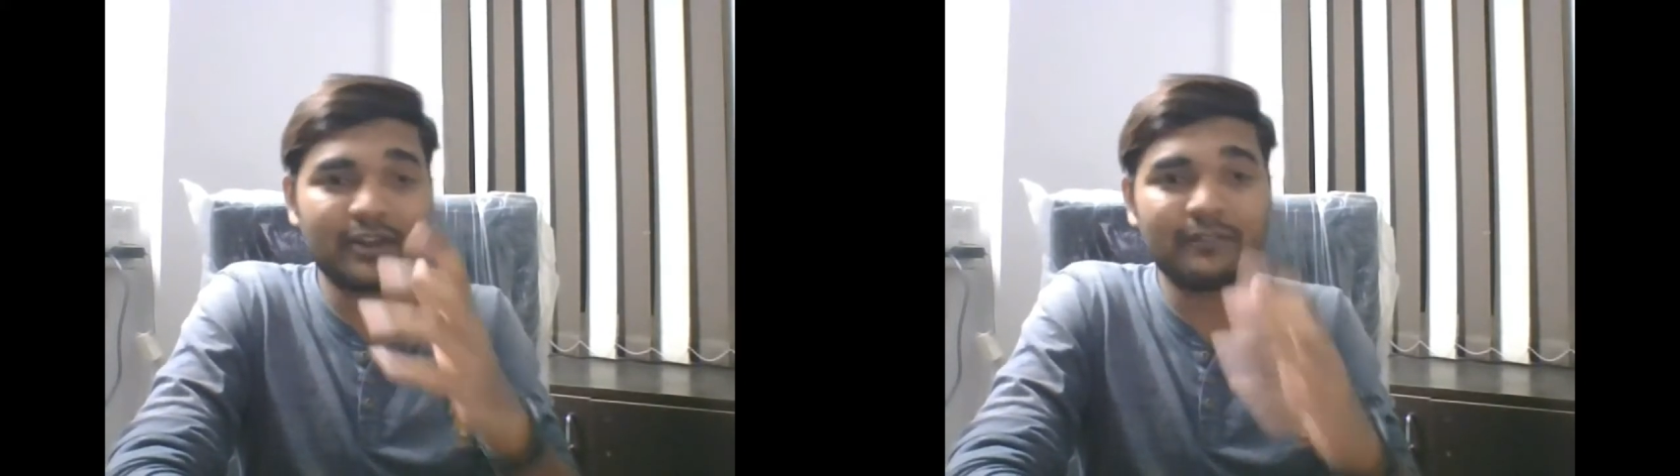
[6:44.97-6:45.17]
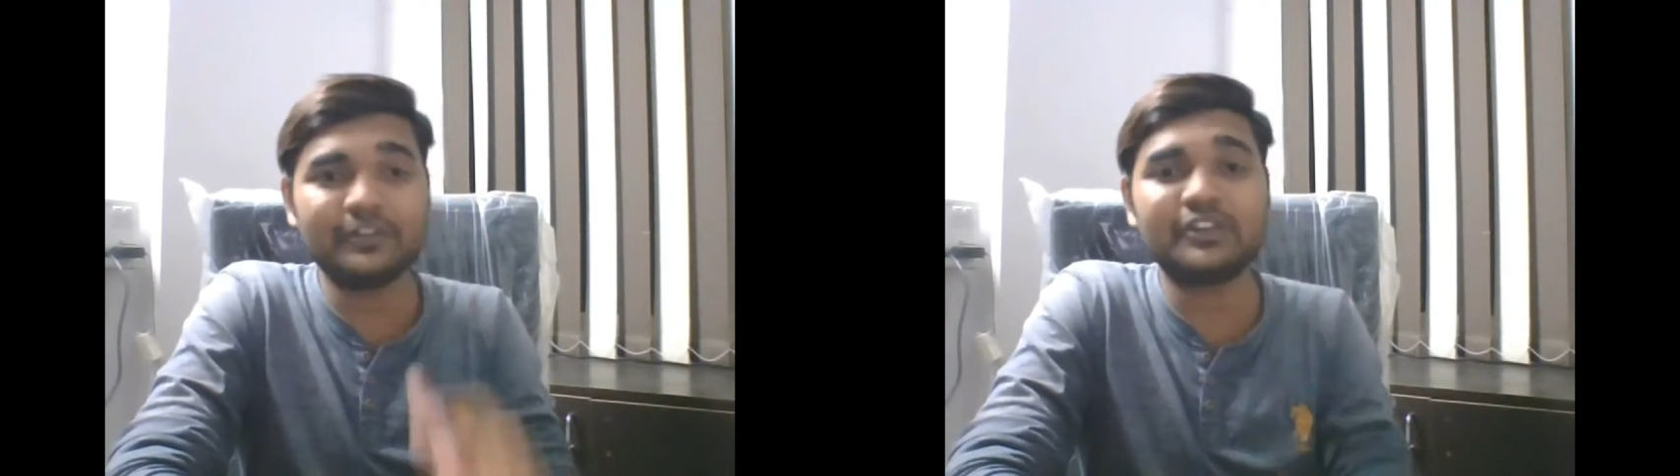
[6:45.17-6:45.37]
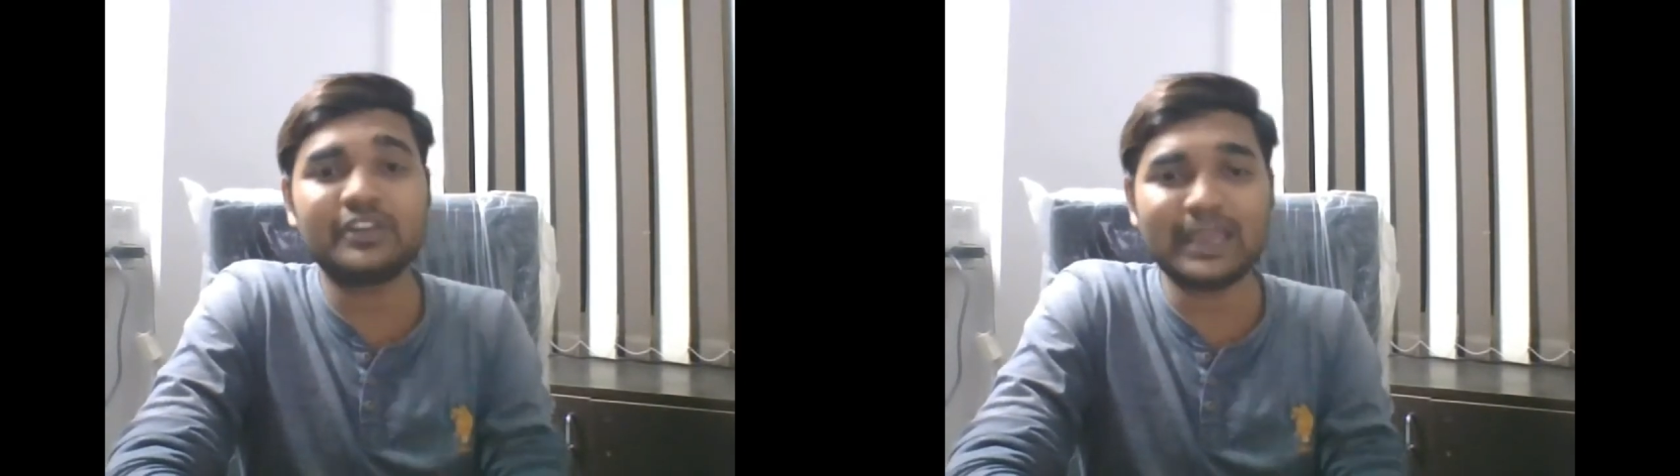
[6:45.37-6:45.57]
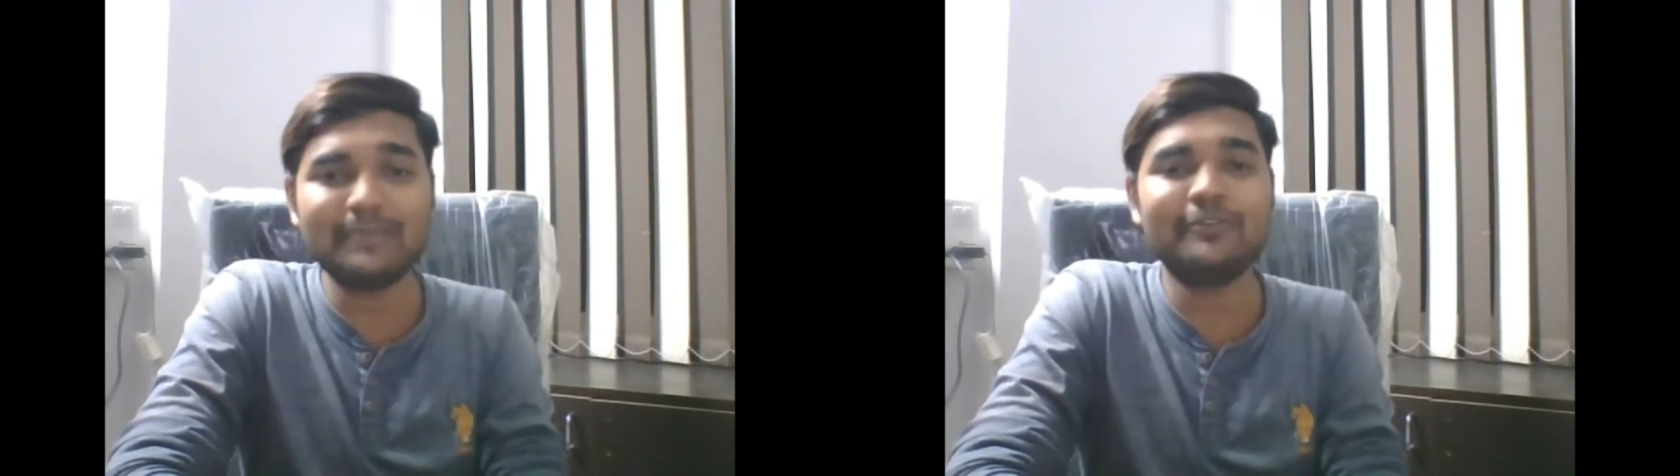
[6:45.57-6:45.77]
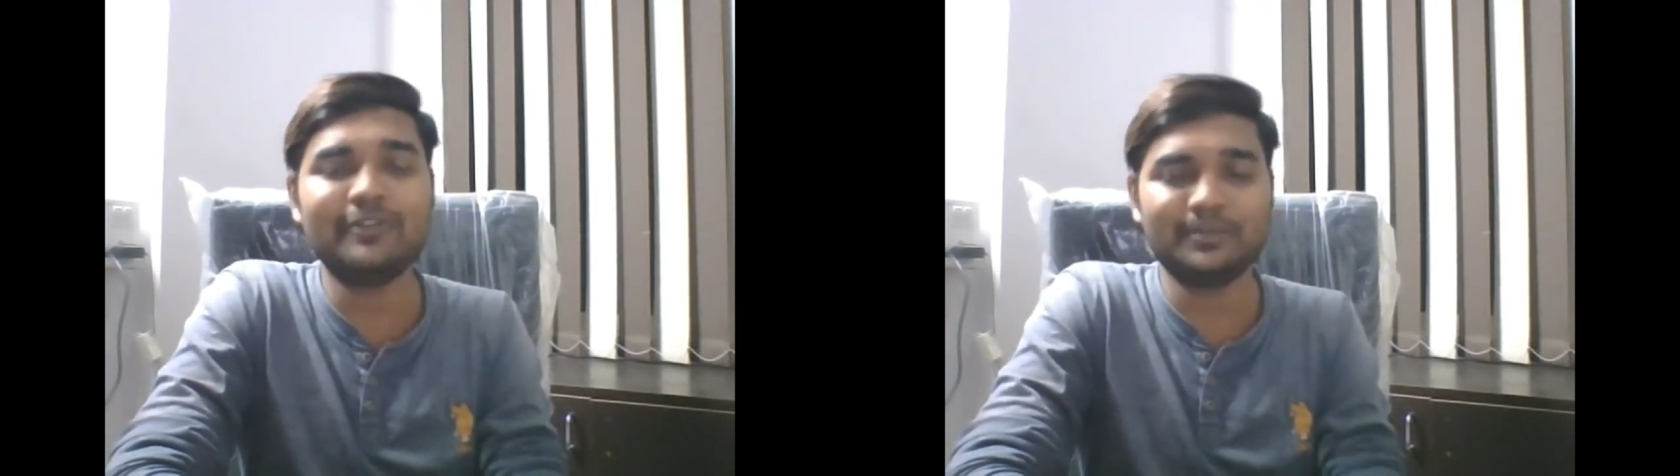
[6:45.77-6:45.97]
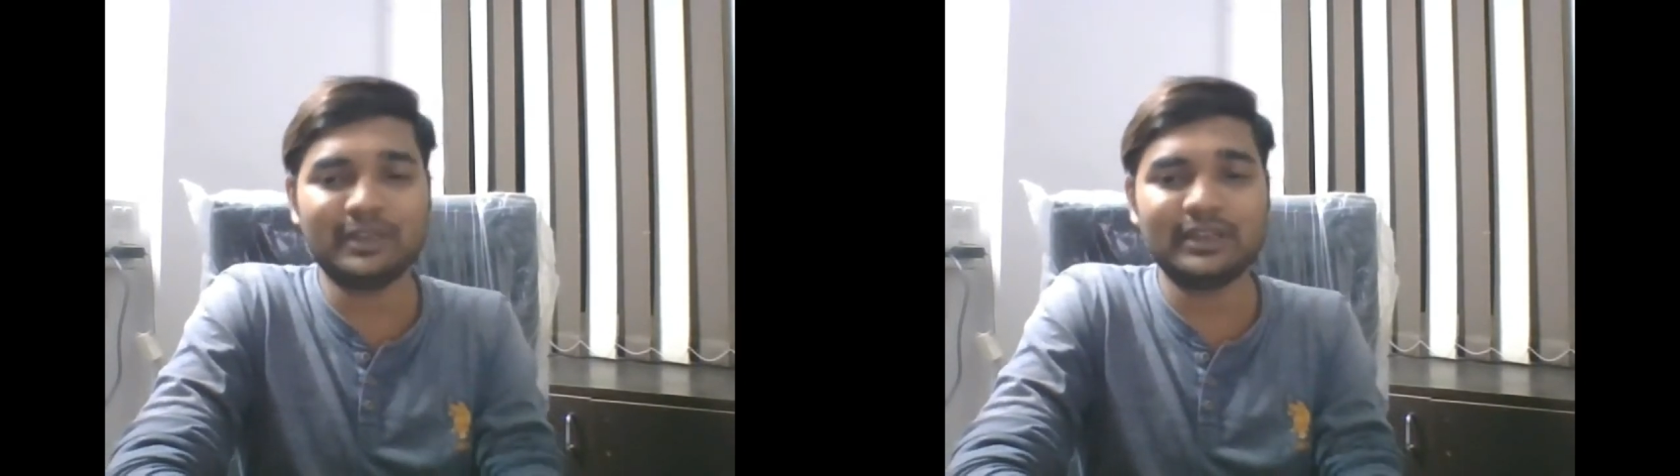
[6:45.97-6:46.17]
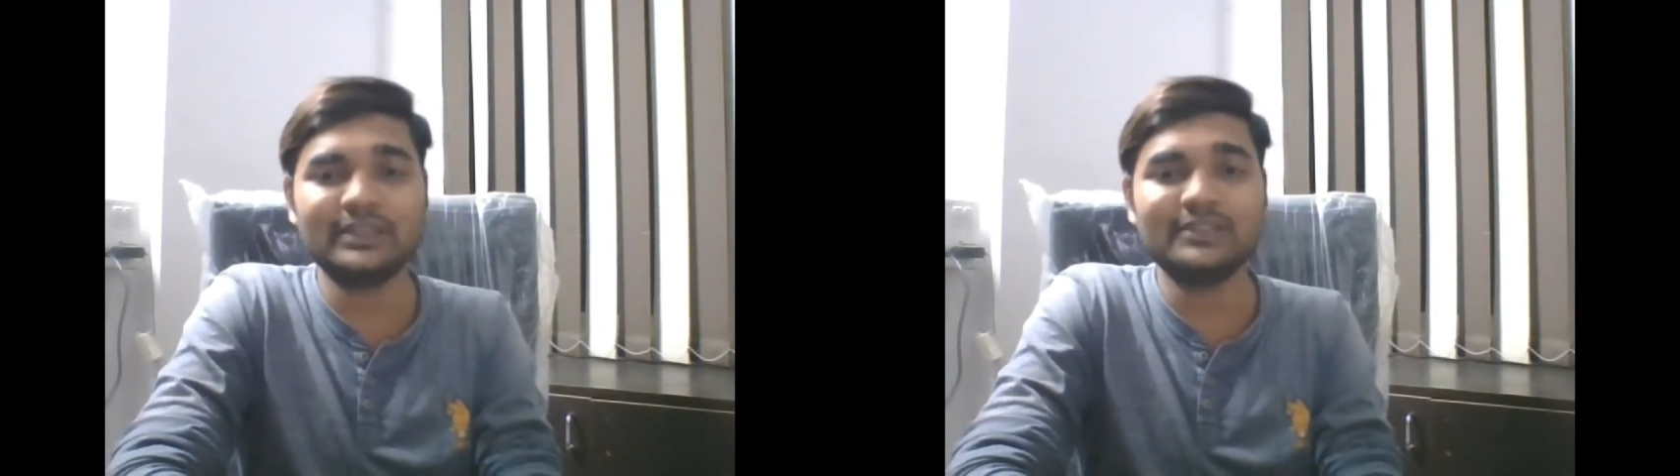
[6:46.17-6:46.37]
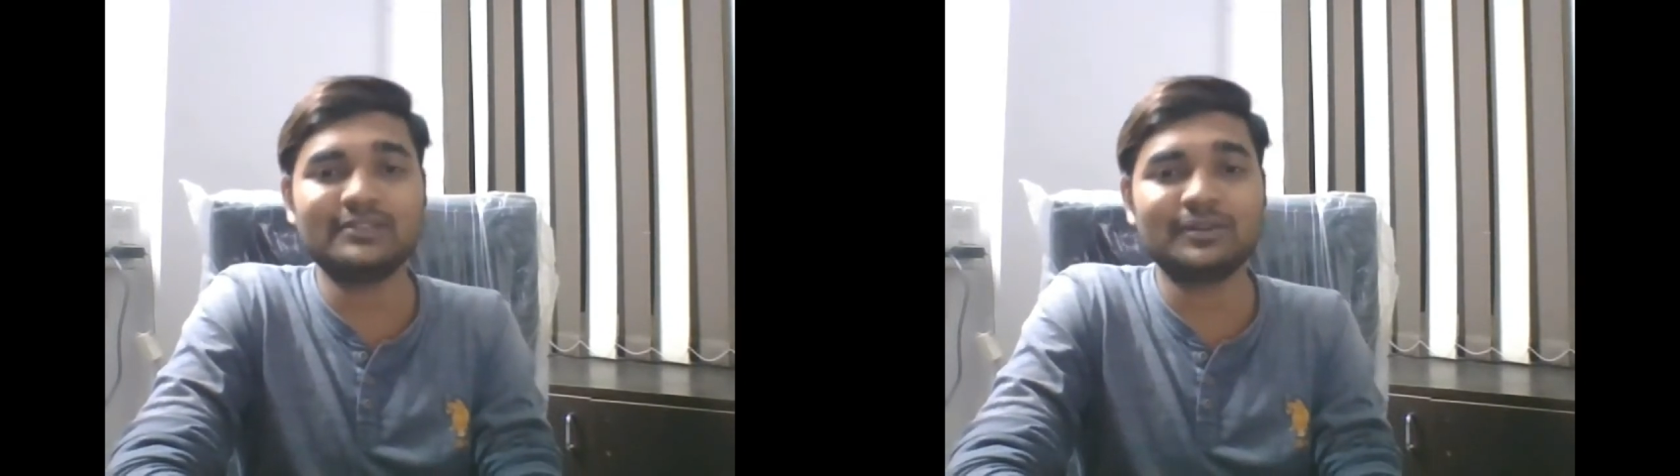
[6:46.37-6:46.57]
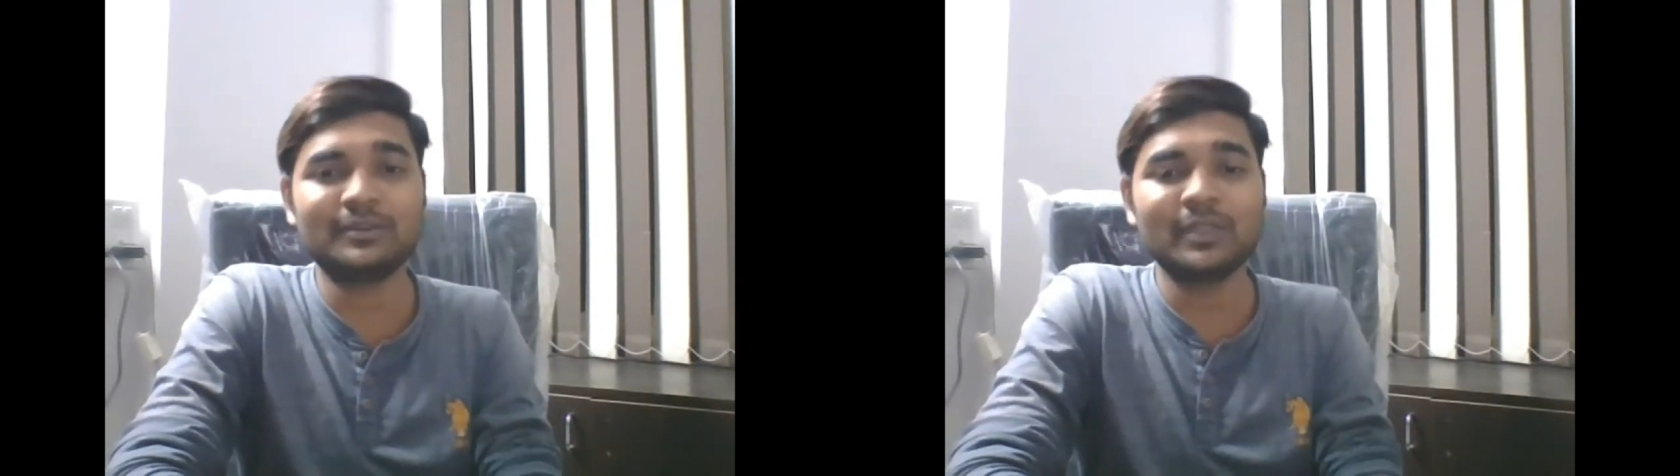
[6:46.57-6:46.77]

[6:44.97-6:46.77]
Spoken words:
of the time frame at least.